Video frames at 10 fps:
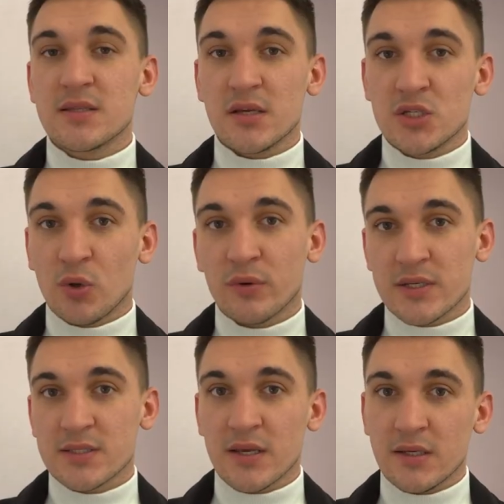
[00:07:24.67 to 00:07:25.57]
they told
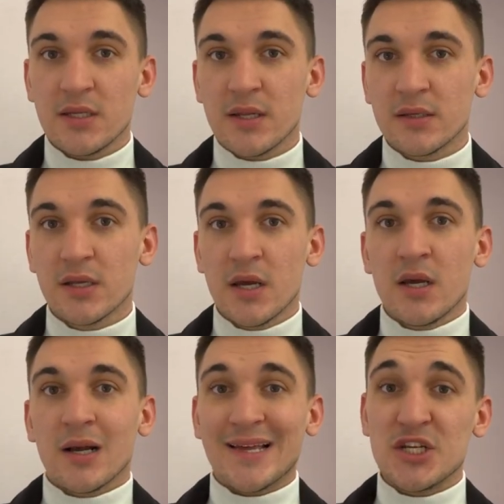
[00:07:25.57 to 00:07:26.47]
us they needed
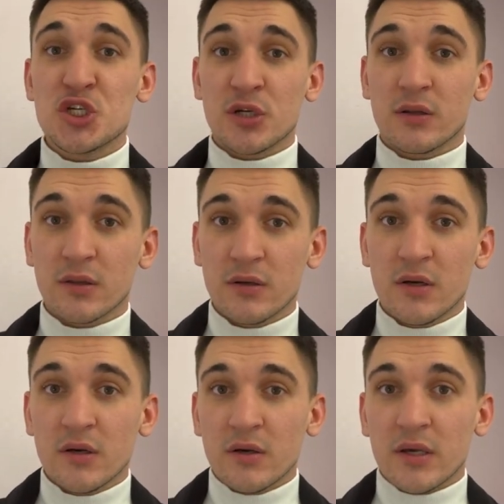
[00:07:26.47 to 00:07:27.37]
additional
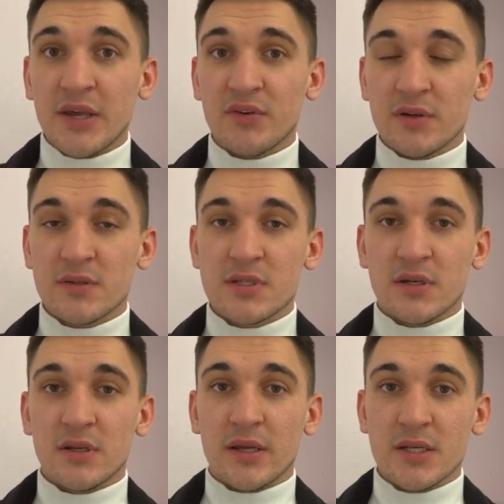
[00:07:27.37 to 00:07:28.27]
evidence
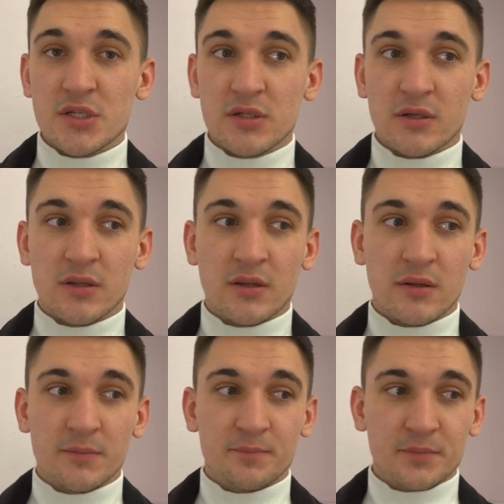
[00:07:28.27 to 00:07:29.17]
and
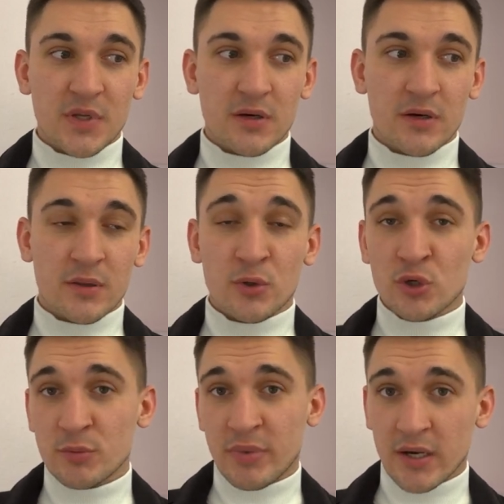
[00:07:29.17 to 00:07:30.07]
additional
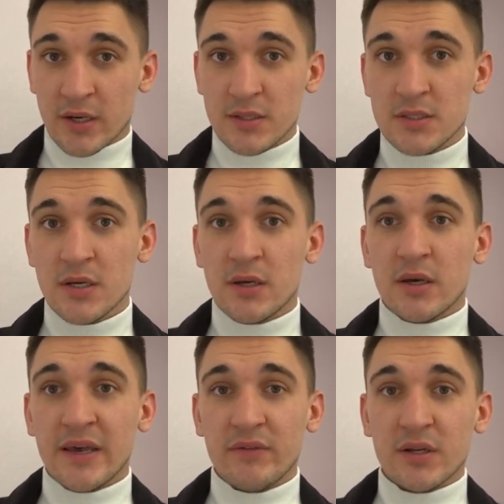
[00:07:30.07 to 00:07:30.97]
third parties
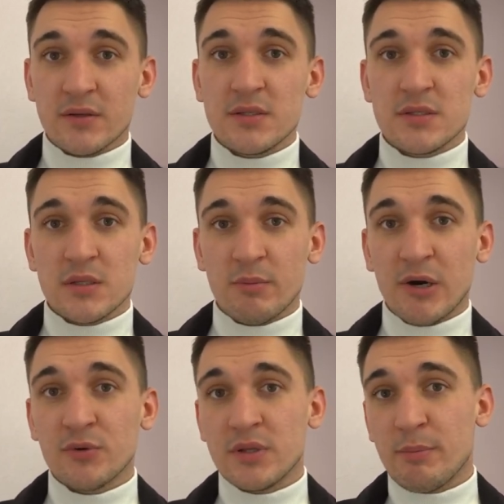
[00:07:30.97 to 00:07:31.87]
evidence
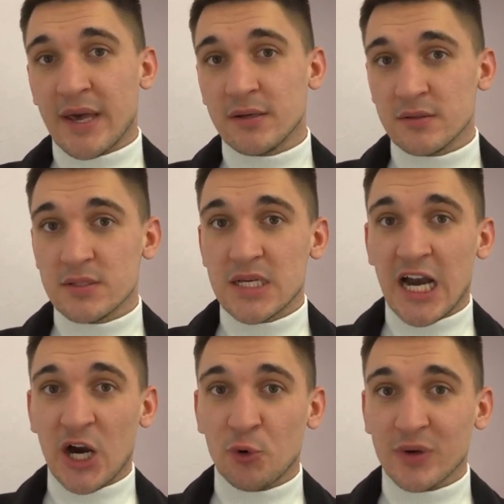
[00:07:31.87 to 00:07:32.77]
about the patents,
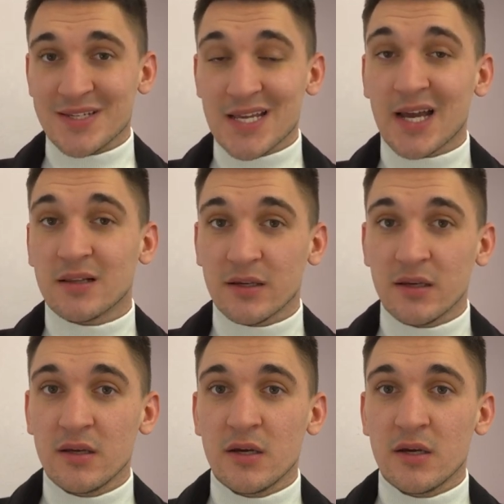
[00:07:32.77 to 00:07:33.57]
how exactly